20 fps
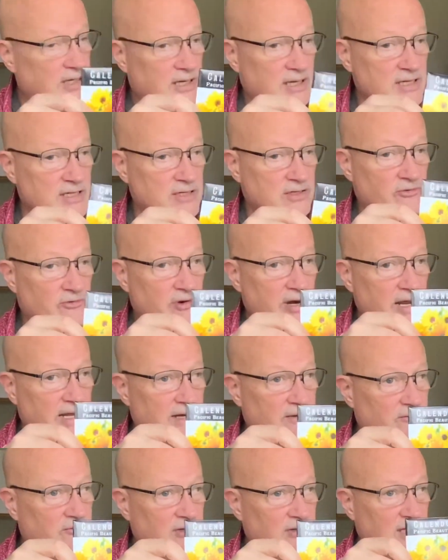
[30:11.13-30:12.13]
is great,
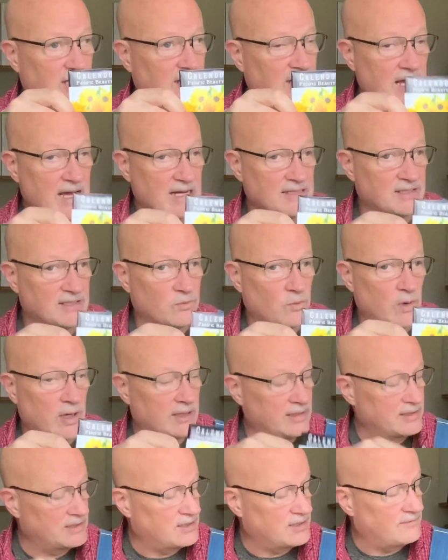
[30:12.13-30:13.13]
it really lasted
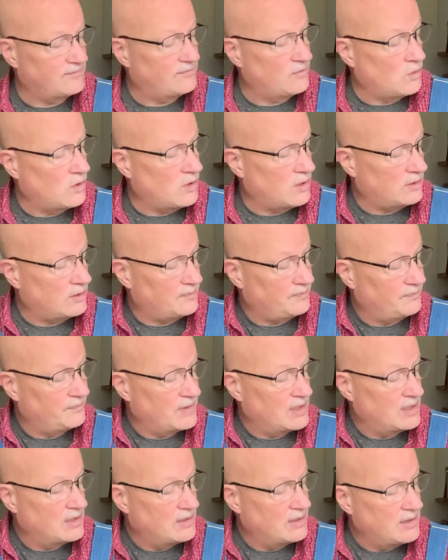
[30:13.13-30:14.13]
well into the fall.
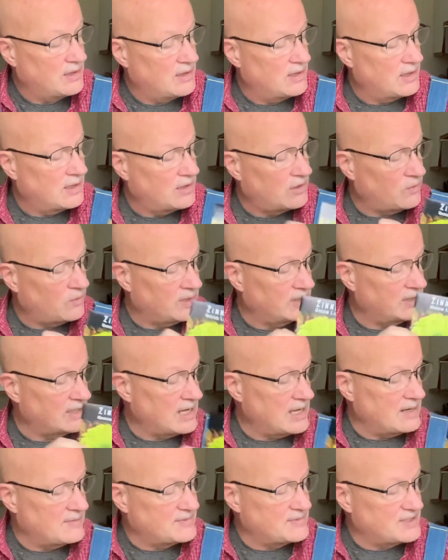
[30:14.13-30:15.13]
Queen lime